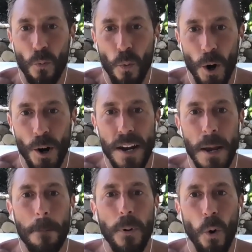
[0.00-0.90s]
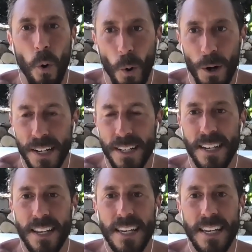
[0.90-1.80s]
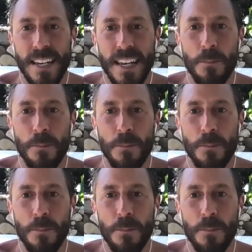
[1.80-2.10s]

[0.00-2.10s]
were important in